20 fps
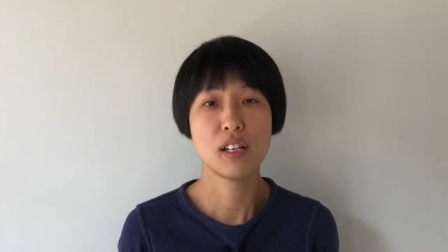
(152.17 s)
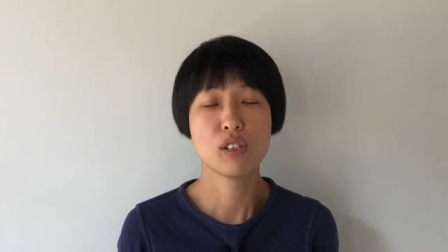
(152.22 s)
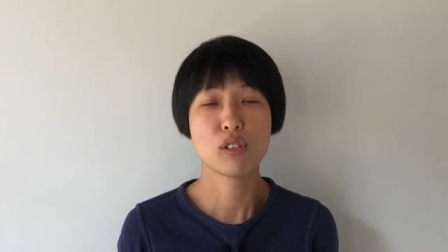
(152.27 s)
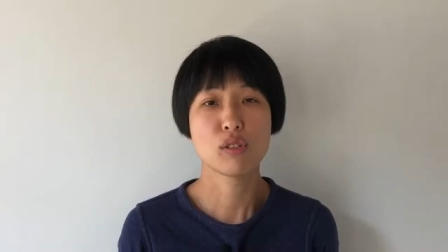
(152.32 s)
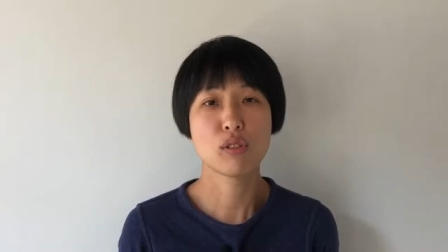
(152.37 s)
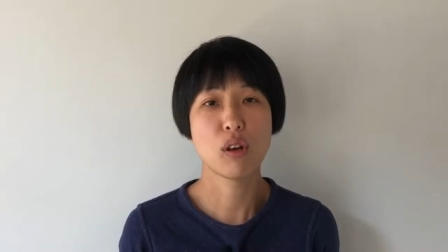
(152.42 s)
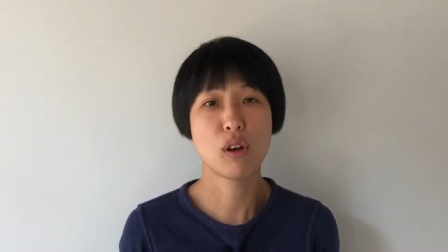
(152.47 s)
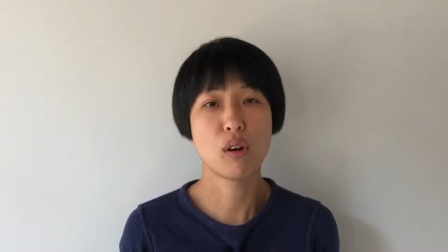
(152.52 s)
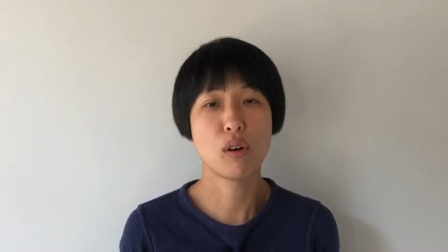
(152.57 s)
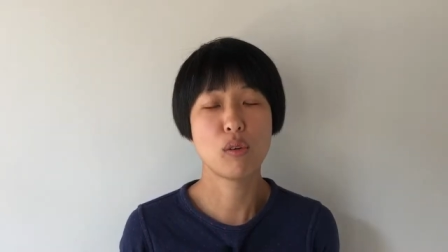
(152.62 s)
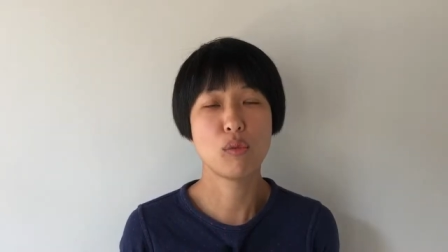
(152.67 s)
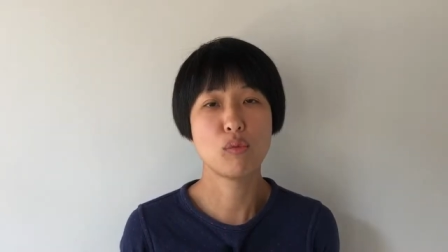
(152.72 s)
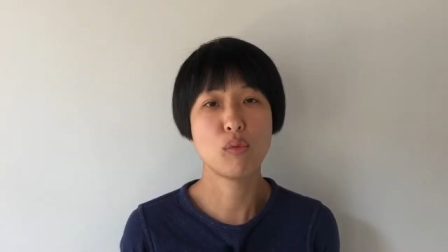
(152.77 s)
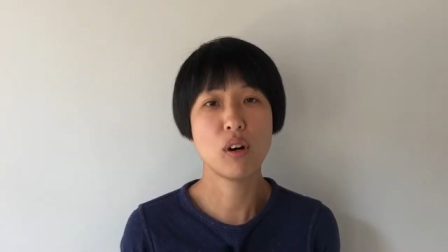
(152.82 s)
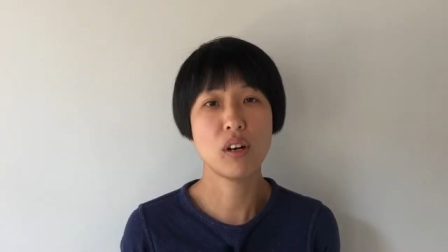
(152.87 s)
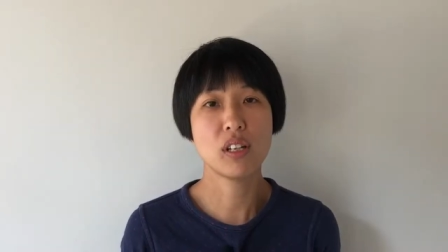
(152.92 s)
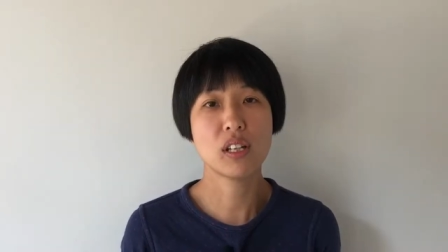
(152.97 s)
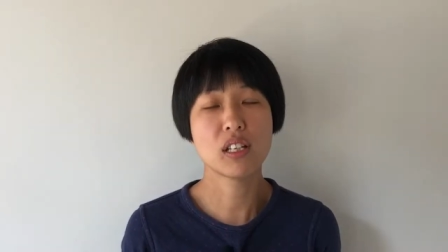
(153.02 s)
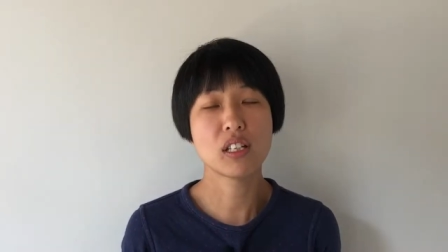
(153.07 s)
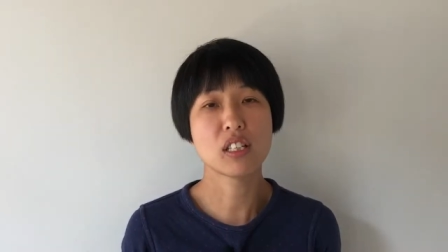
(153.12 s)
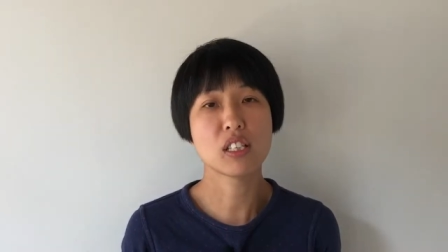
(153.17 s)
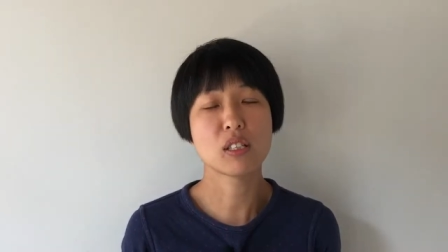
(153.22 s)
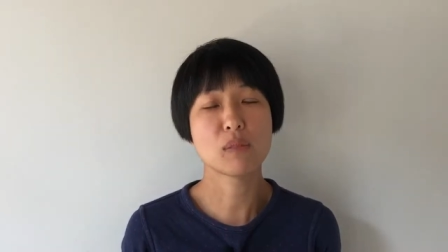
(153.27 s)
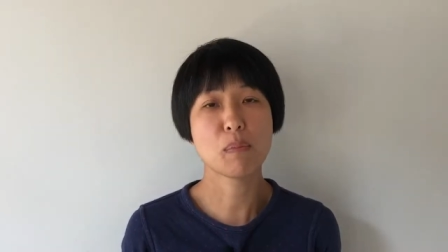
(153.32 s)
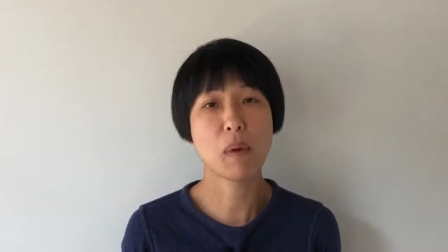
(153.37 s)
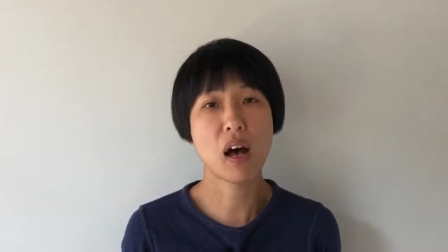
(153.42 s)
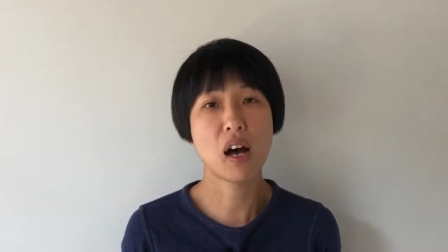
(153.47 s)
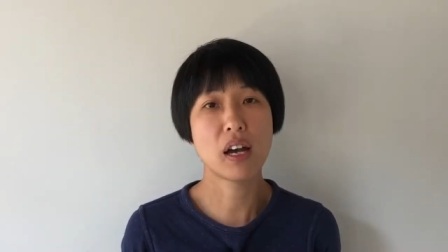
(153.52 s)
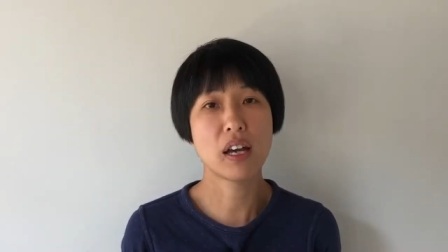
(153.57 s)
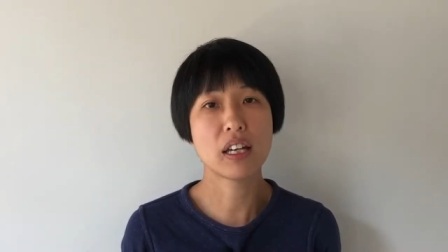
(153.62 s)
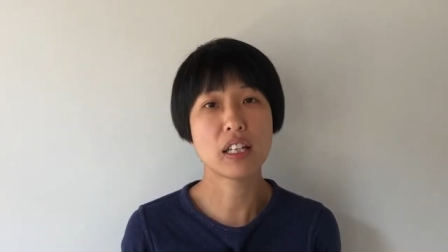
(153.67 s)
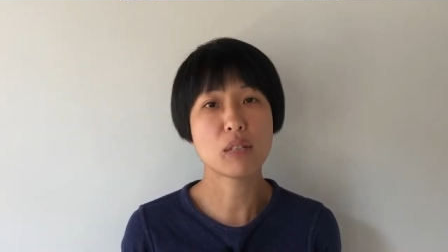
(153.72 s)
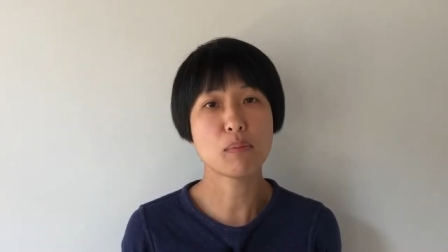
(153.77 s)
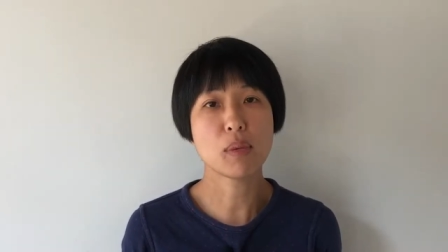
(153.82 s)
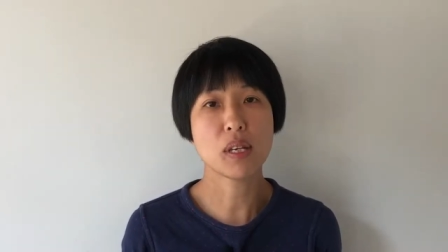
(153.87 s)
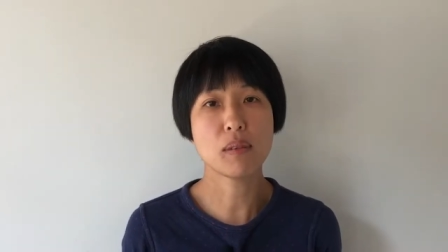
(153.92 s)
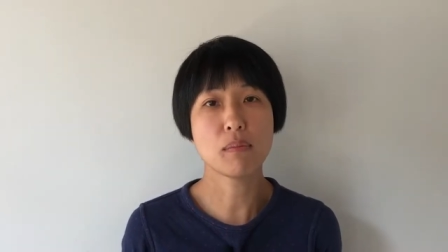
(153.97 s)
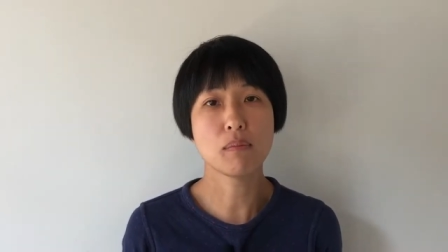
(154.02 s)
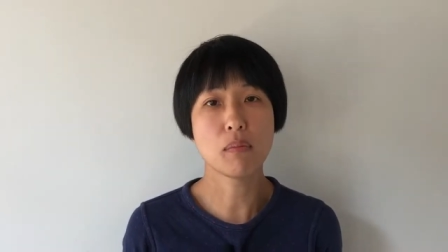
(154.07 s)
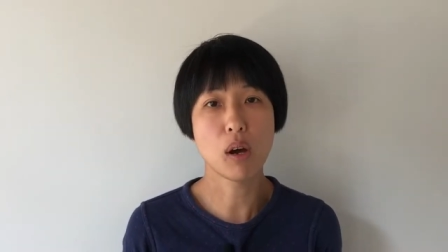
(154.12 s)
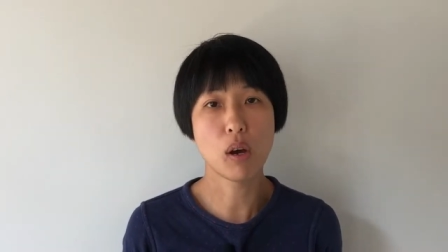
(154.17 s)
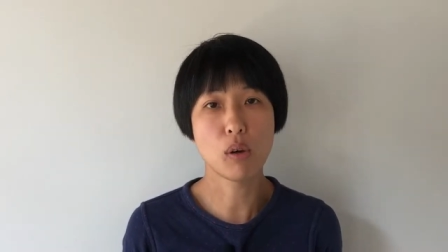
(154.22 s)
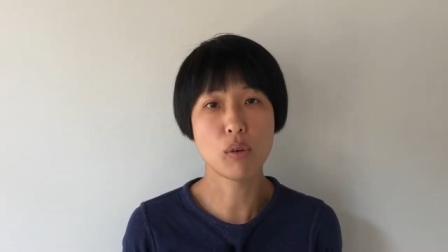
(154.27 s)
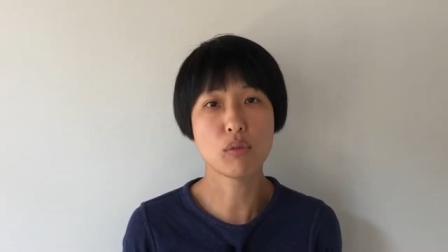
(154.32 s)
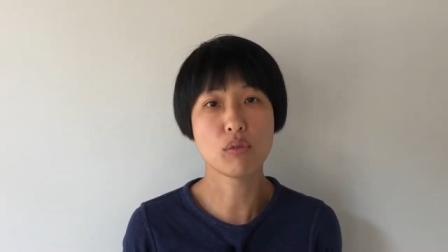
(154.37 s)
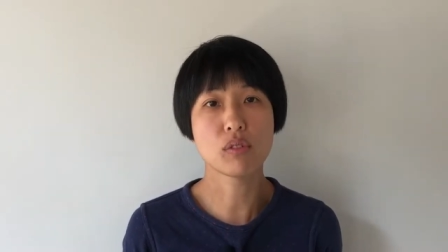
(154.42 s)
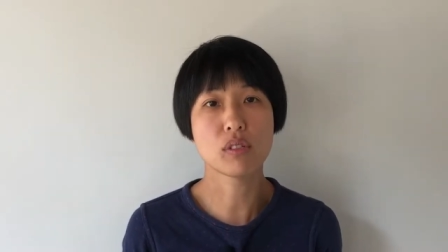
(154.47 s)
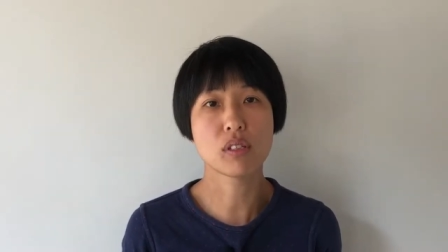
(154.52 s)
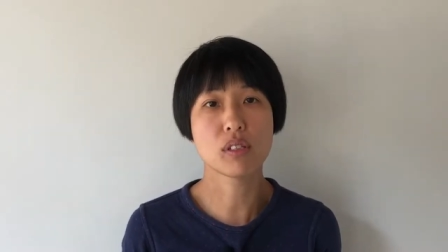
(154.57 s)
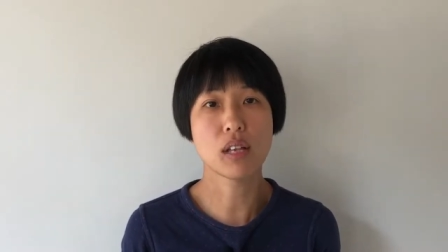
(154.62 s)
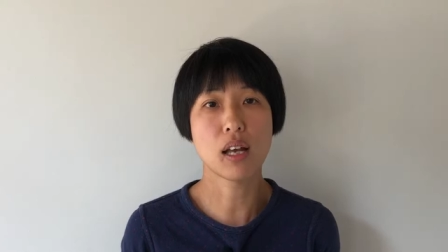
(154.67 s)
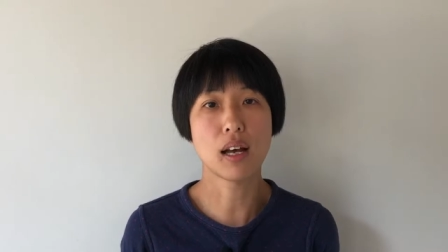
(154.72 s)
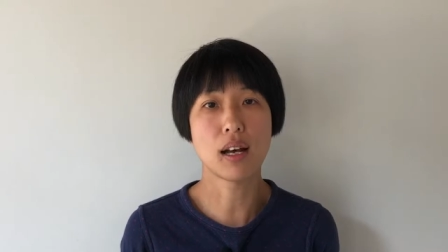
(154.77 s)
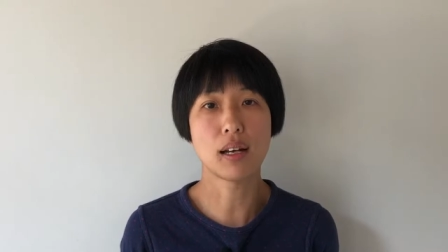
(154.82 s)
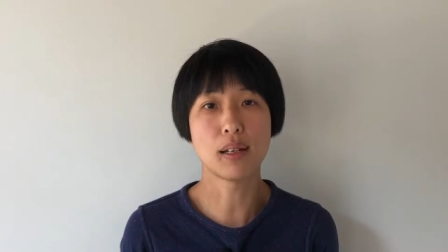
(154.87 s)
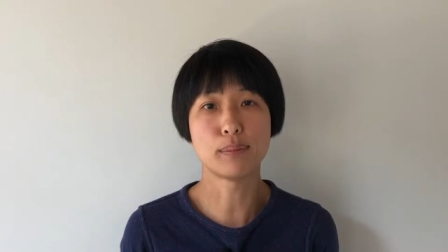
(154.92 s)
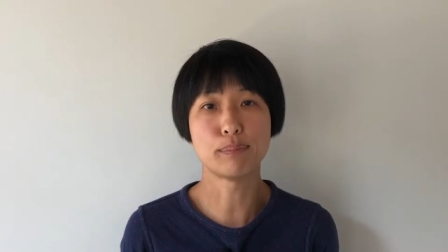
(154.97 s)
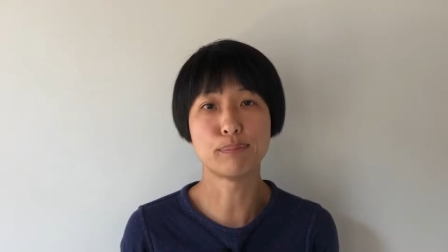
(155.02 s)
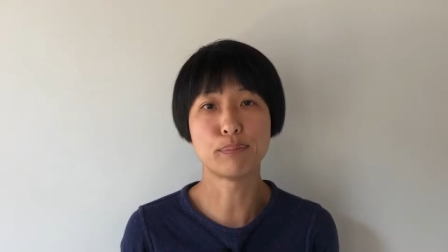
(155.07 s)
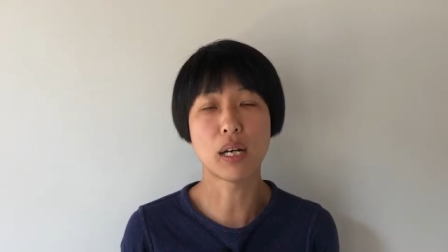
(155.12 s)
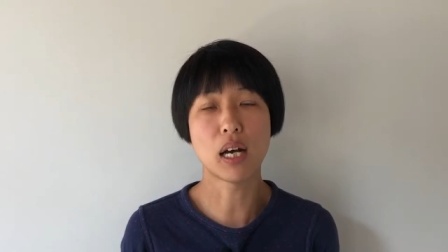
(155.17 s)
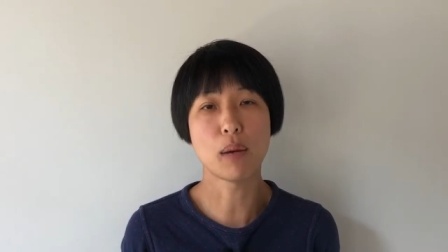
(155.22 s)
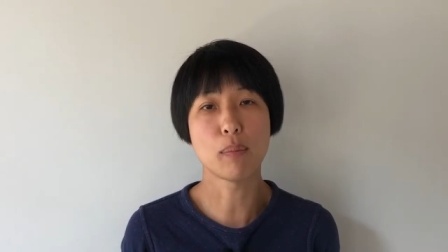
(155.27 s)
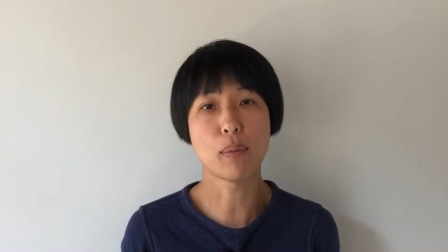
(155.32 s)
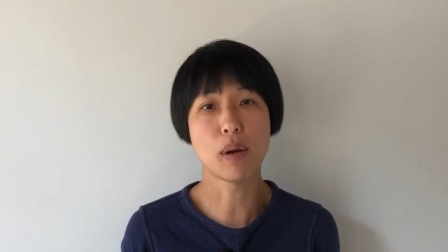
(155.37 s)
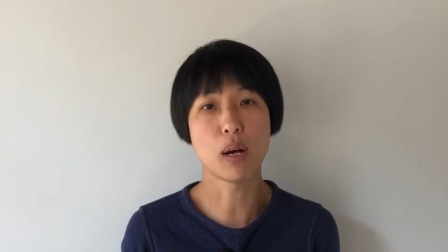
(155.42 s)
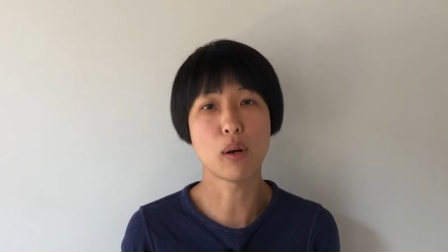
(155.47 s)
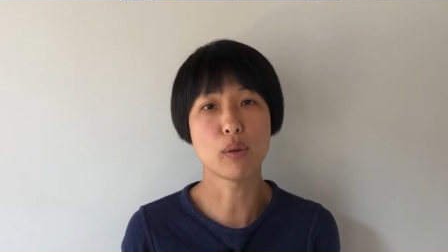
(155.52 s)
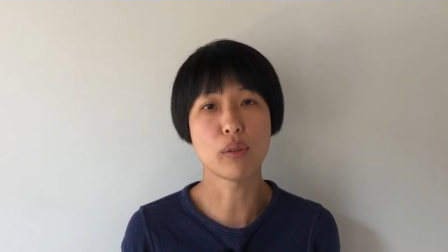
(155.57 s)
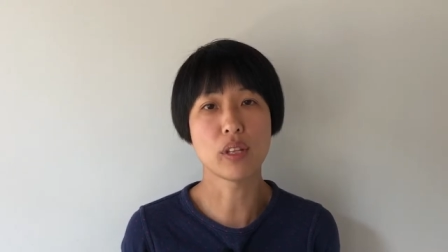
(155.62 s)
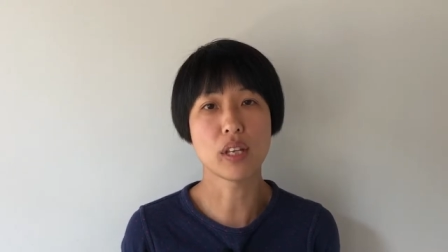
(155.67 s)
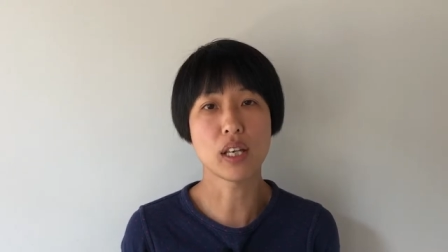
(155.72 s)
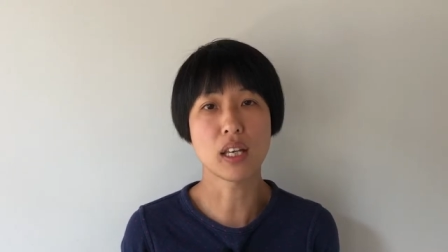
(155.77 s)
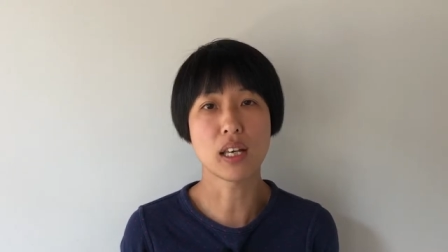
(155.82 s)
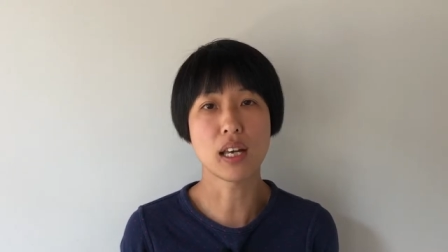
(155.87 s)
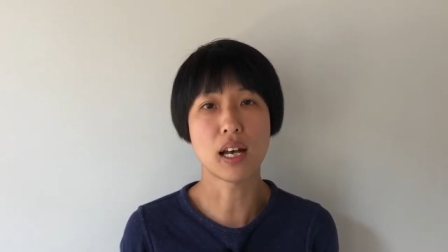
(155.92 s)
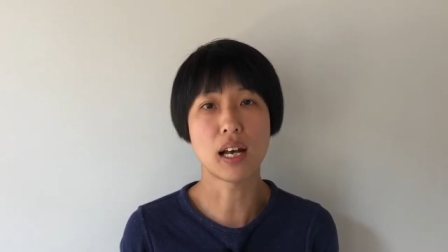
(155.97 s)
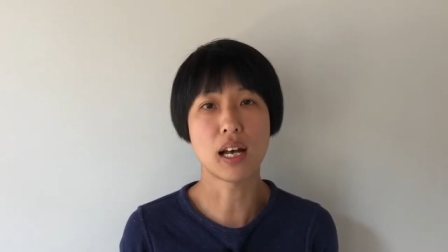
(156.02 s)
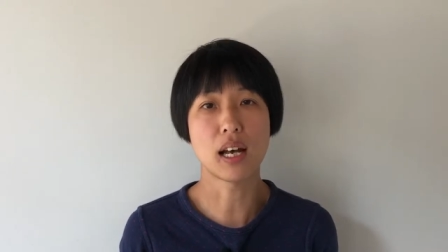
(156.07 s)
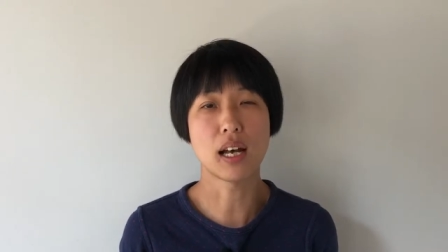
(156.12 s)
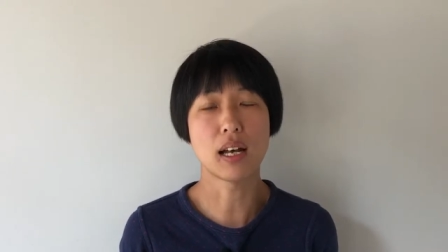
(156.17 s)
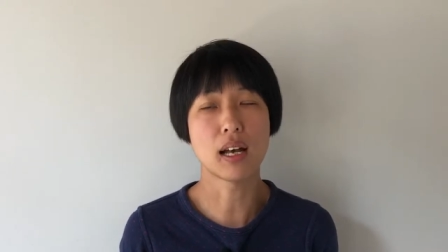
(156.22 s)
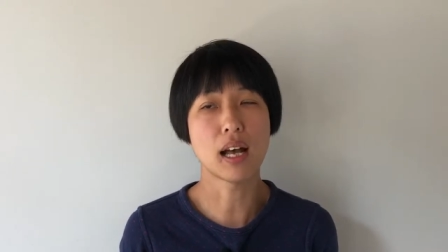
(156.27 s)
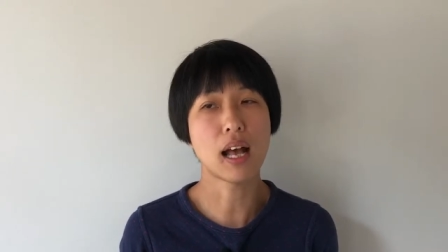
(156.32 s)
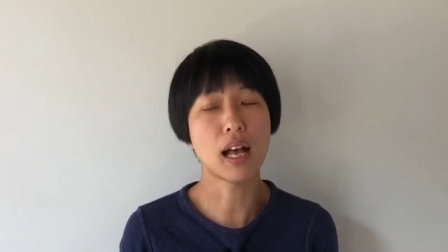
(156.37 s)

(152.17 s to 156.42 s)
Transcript: So what inspired me most um, about the uh,